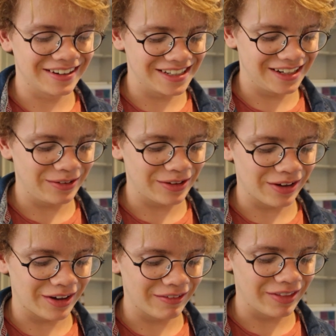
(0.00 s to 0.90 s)
continue with
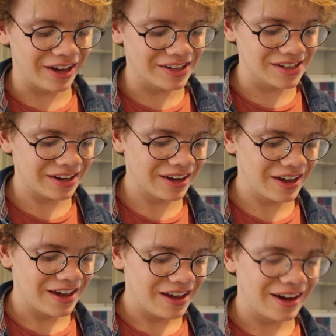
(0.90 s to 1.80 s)
cooking with Isaac,
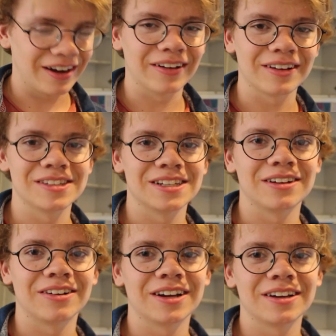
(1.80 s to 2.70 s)
and I'll
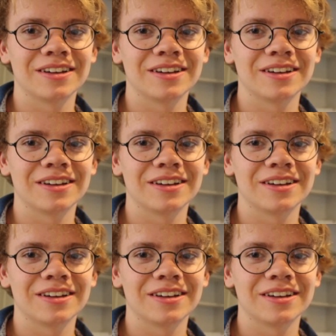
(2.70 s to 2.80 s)
consider it.